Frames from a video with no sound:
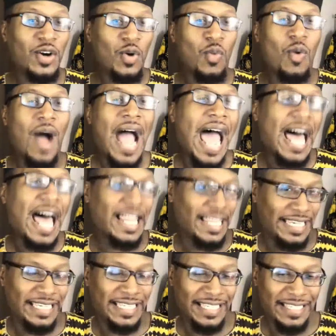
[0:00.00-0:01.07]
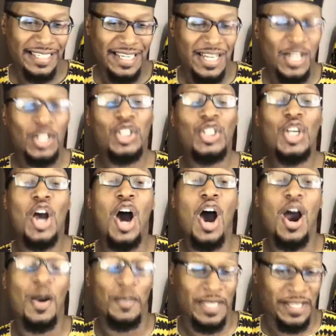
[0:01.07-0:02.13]
wily,
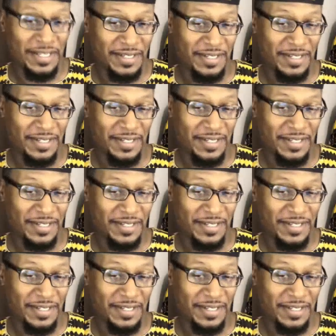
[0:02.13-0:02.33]
charming